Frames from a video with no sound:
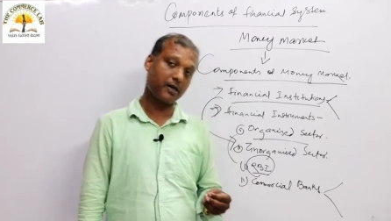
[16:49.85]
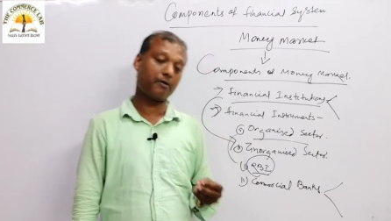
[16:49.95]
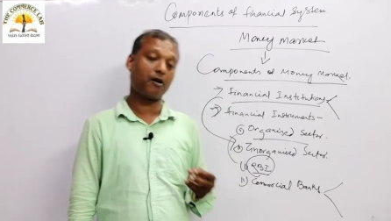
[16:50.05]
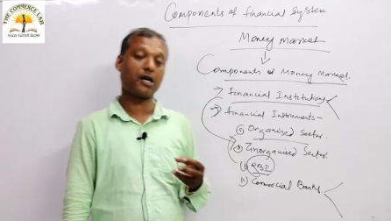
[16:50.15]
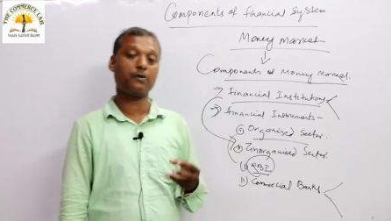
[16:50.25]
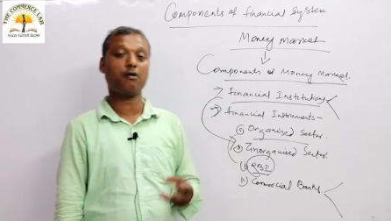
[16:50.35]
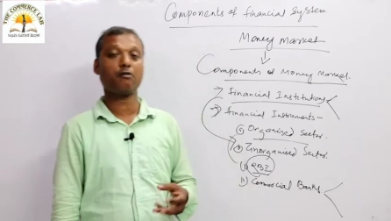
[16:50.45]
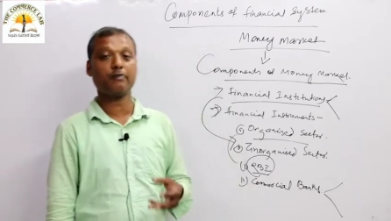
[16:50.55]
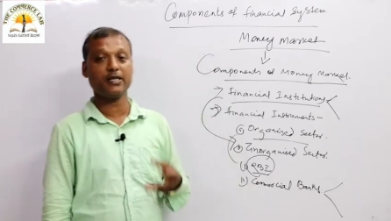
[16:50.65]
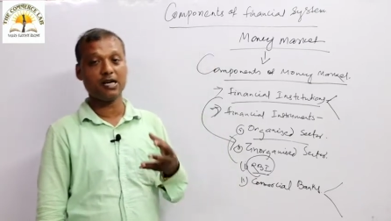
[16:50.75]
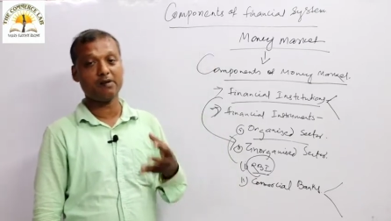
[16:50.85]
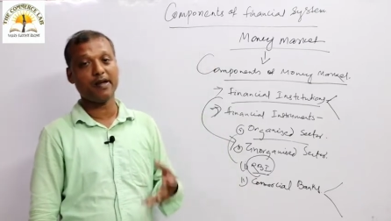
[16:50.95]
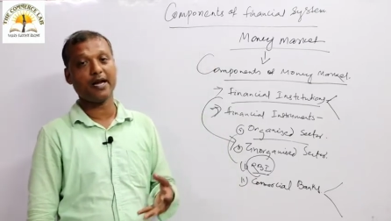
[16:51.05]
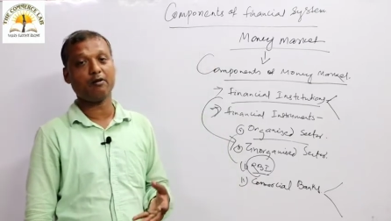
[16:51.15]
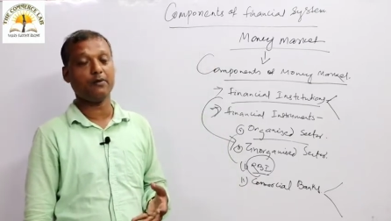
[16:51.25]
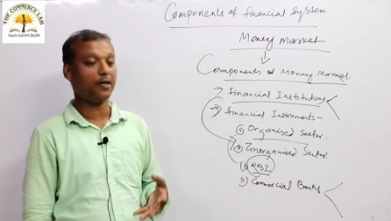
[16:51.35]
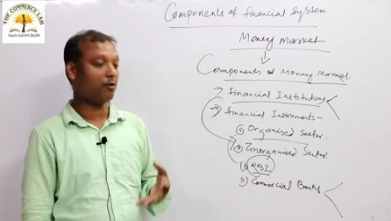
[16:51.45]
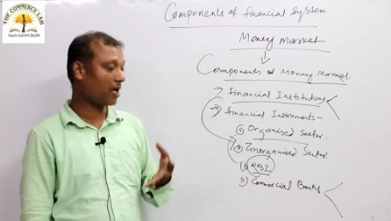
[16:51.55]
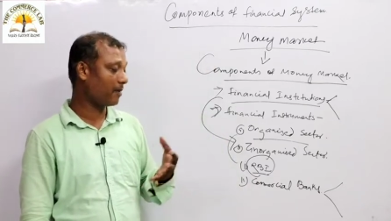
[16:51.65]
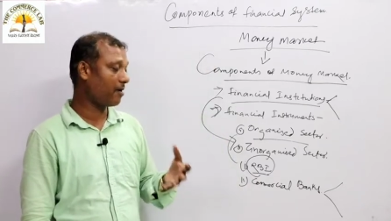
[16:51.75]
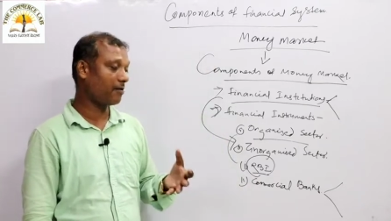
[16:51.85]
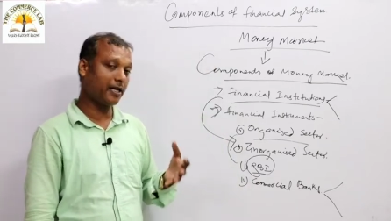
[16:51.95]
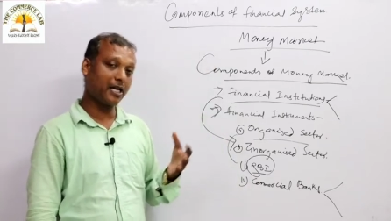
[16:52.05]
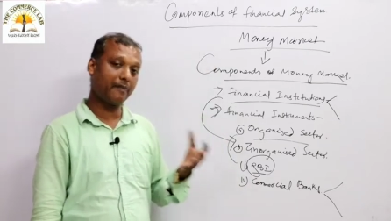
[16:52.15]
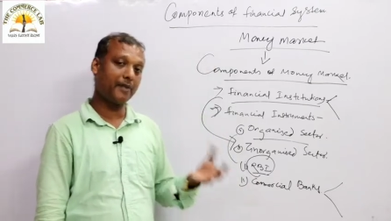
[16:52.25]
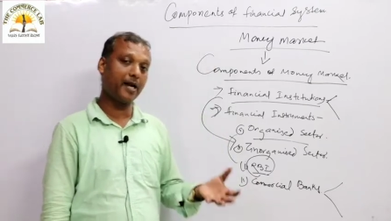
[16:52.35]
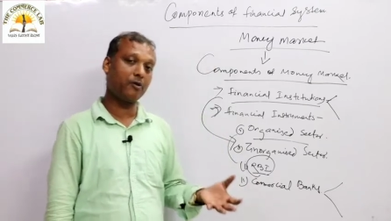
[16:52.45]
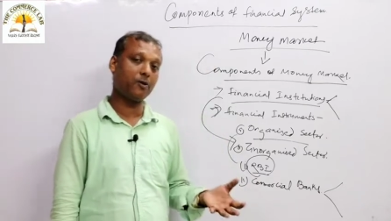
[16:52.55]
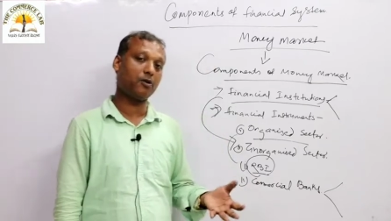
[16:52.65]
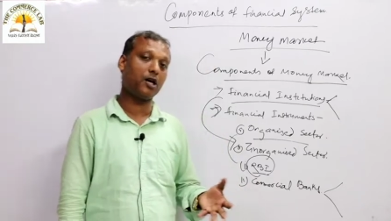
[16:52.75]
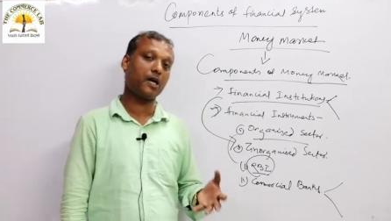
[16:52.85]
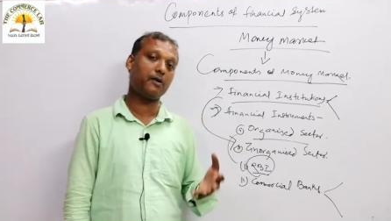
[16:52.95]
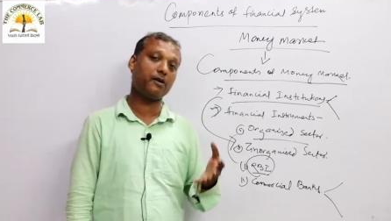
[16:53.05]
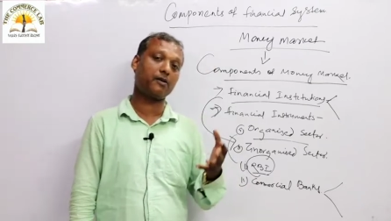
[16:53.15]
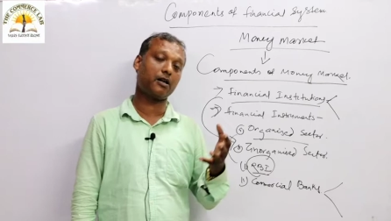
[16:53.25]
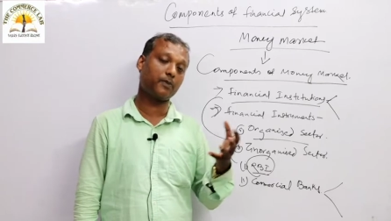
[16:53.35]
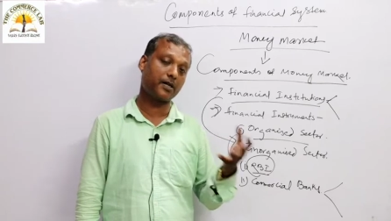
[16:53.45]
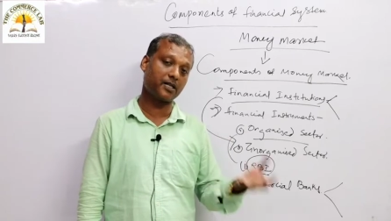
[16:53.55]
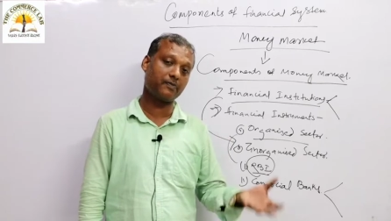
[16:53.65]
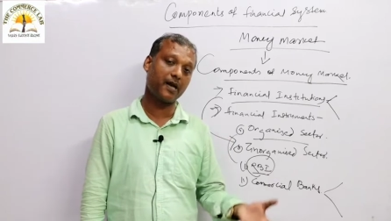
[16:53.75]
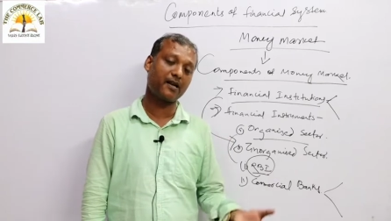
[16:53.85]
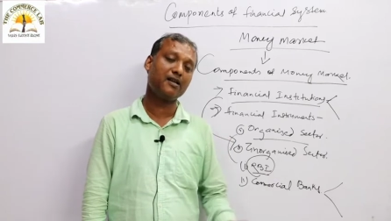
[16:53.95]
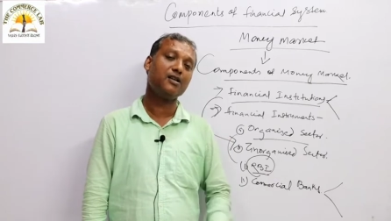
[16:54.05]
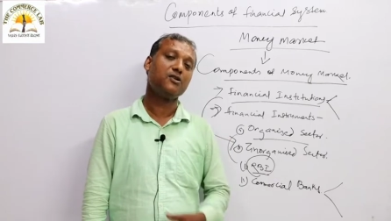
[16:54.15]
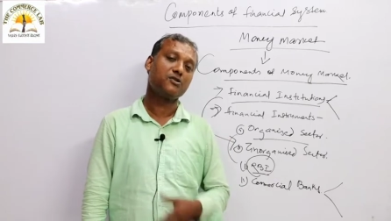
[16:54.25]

we have talked about Vijaya Bank, we will talk about Dana Bank, we will talk about Corporation Bank.